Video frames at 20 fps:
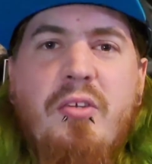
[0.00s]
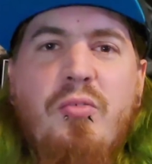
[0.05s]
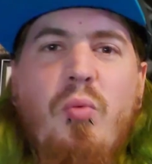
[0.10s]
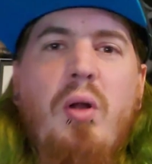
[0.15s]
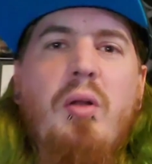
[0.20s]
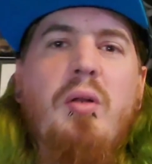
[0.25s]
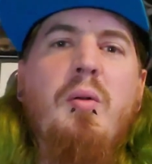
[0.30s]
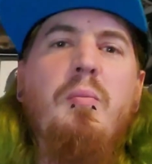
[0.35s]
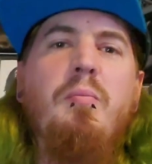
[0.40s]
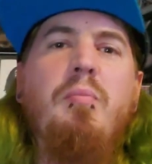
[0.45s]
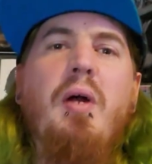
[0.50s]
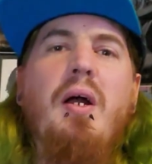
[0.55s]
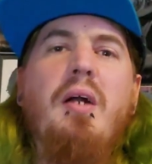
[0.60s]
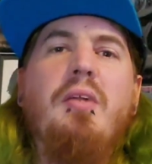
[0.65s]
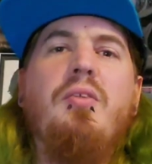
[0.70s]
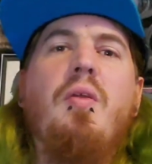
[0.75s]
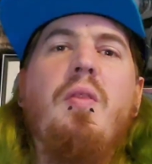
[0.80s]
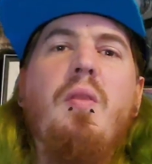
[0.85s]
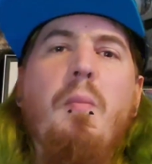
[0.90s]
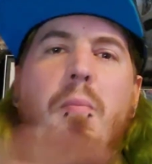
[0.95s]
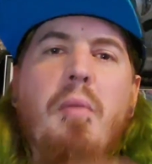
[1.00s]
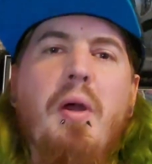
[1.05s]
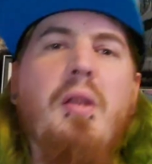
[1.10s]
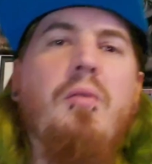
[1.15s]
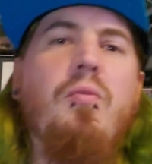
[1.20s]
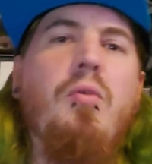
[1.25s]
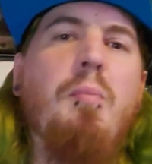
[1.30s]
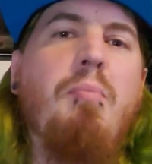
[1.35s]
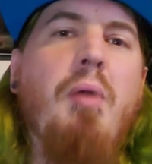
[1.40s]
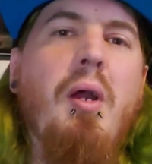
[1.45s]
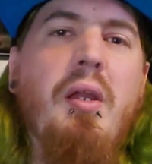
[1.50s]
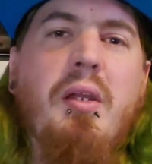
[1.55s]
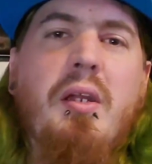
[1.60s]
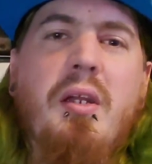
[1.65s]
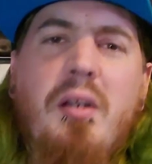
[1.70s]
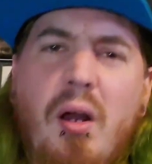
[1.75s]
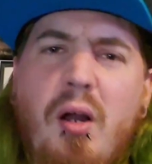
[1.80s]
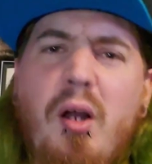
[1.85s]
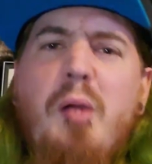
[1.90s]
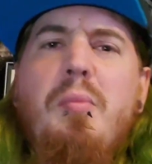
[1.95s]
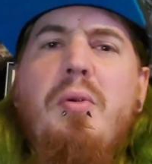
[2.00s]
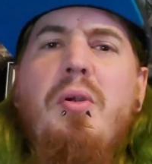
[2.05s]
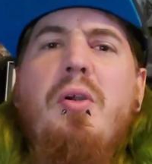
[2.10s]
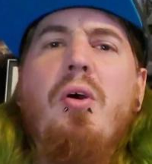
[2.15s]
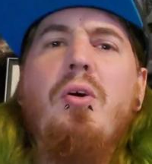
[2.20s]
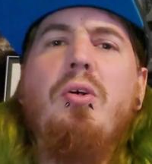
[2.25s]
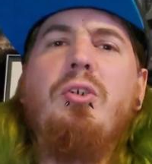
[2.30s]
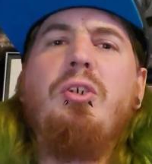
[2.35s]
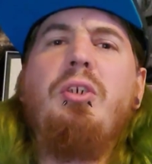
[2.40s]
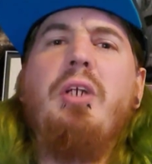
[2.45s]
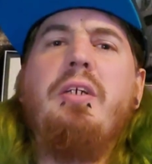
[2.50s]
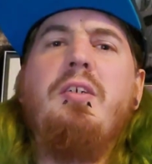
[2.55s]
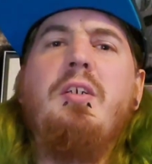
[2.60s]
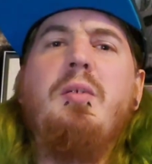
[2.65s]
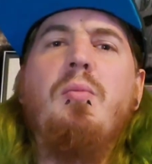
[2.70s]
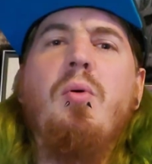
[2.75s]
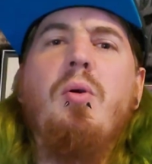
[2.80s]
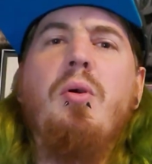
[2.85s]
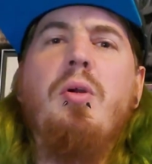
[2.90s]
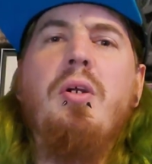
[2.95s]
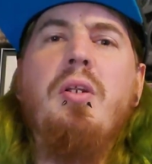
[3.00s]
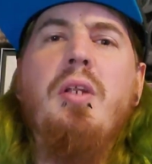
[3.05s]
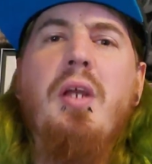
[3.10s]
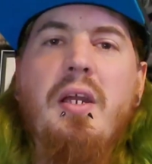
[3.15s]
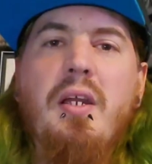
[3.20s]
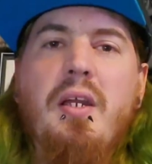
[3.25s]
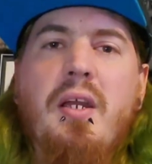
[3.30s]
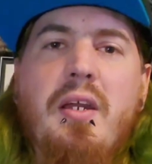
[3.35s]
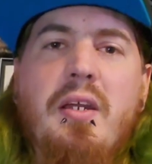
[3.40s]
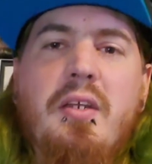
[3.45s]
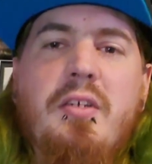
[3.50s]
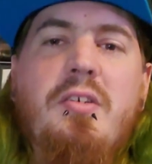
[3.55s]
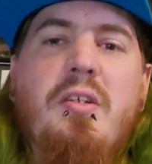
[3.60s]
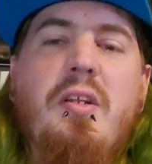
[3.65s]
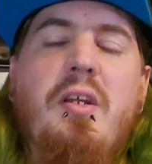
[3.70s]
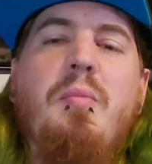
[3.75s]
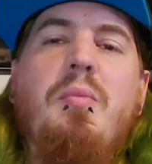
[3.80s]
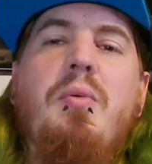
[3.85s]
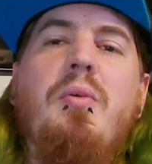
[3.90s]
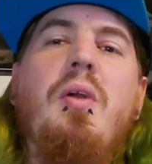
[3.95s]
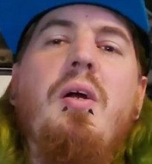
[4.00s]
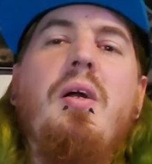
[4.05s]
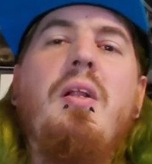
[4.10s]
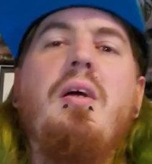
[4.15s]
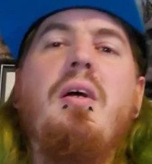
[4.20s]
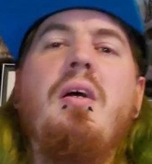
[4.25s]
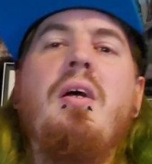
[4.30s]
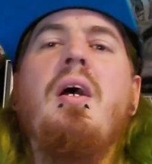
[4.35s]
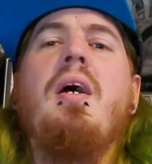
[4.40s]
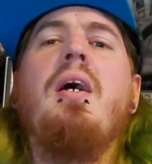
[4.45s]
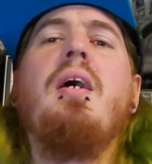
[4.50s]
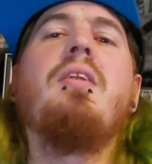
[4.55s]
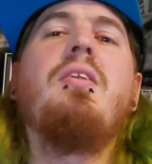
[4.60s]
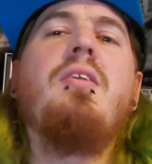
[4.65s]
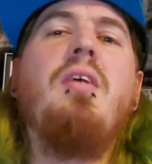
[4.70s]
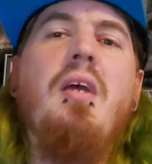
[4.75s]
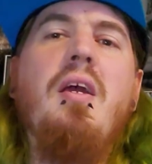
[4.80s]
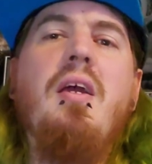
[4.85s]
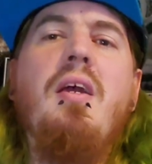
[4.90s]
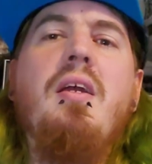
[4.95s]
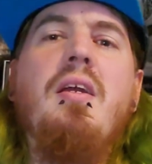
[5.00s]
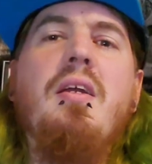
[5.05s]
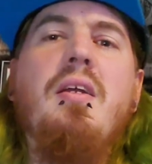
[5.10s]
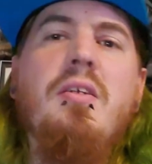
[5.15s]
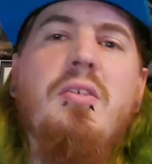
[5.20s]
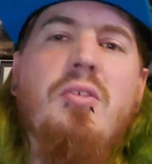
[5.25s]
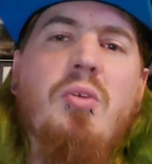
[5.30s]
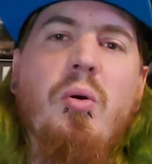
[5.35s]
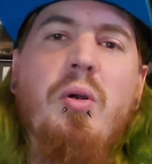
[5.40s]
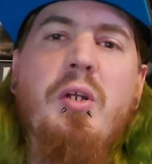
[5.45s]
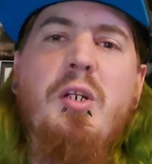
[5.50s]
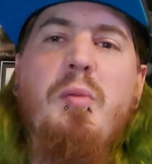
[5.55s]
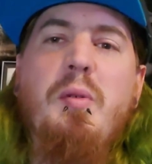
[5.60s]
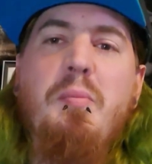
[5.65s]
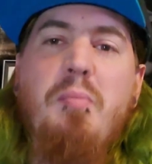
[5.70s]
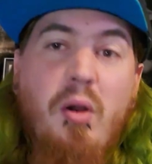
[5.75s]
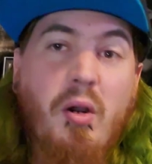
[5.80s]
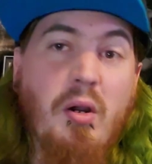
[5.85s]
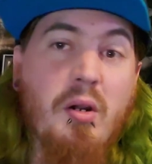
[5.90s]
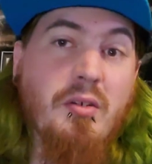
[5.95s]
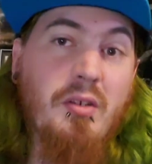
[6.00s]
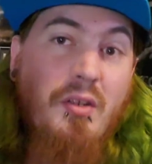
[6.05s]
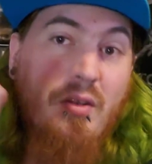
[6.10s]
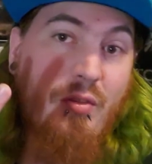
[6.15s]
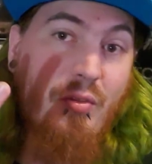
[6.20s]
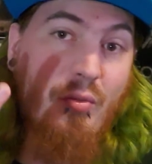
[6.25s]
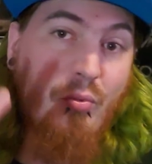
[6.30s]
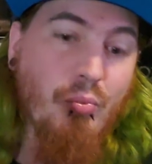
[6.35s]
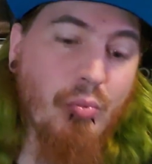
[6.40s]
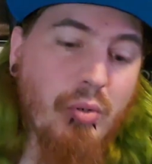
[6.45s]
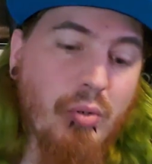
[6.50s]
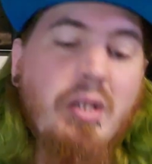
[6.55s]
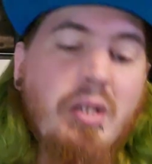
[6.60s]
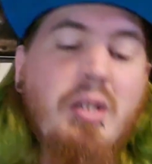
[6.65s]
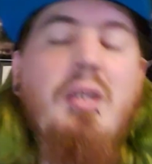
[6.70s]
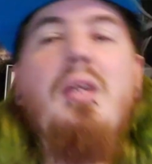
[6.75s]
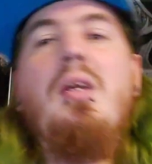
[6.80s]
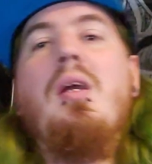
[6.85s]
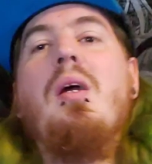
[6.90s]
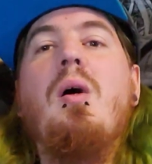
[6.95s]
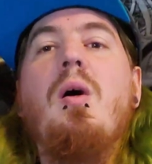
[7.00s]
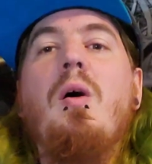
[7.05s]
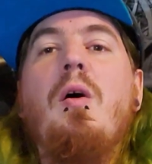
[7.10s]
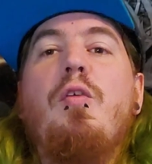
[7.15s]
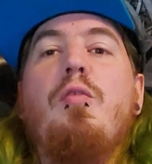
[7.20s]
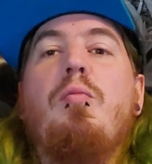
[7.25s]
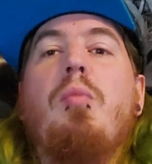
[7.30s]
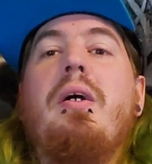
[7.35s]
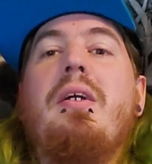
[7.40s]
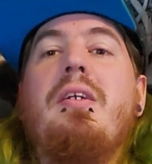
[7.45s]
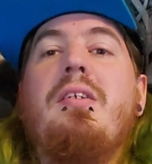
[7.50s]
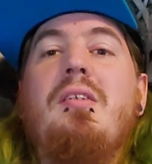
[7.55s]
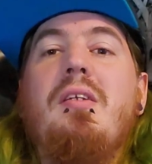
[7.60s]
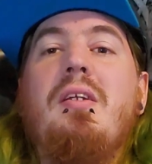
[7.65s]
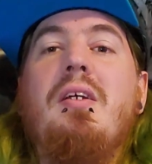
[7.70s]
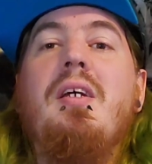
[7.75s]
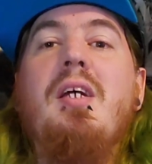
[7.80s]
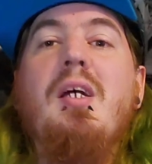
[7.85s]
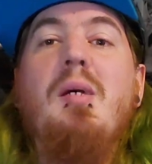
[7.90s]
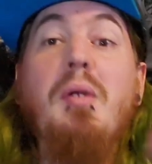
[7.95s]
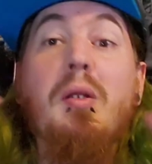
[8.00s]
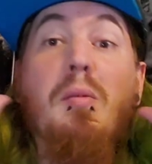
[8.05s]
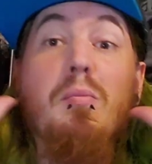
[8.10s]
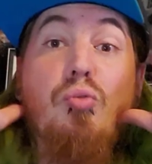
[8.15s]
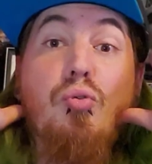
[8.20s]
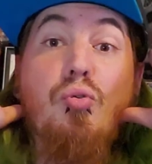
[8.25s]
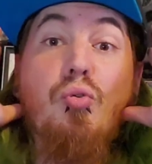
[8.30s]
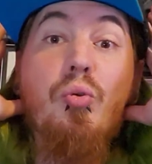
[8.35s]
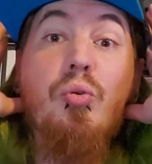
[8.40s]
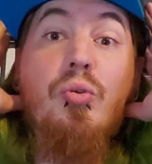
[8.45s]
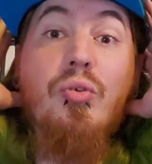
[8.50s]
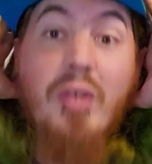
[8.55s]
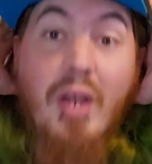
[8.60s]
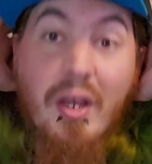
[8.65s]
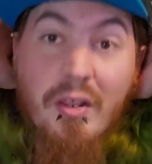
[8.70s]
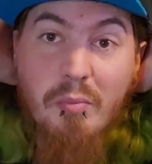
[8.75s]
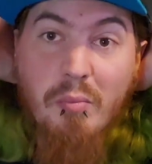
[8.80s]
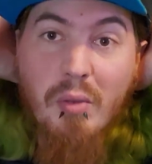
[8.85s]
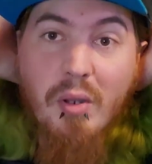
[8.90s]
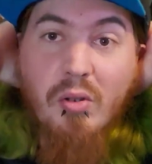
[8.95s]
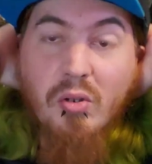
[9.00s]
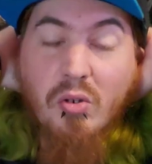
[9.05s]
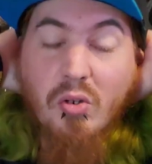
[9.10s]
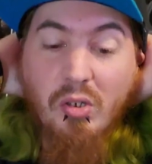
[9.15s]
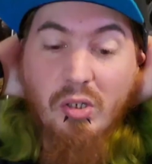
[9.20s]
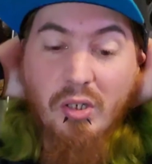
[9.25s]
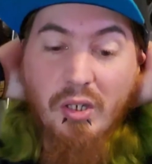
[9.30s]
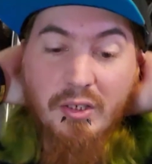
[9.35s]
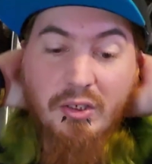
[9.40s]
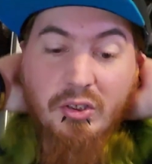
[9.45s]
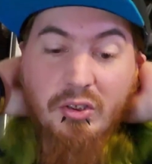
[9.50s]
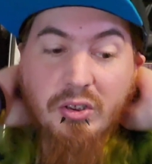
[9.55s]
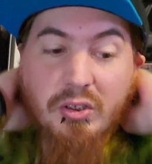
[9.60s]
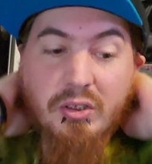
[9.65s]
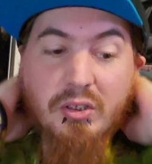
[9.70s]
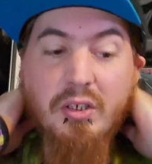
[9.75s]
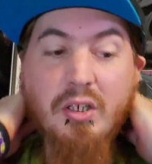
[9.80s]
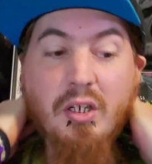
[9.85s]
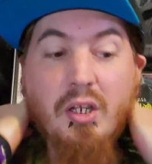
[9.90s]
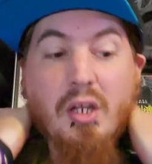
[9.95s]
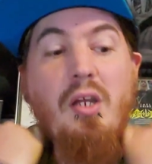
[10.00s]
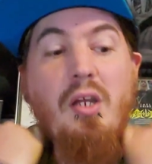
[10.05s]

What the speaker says: Welcome back to the Metal Rebellion. I'm your host, Jesse Morgan, aka Slammerella. Today is going to be part 3 of my slam and brutal death metal collection.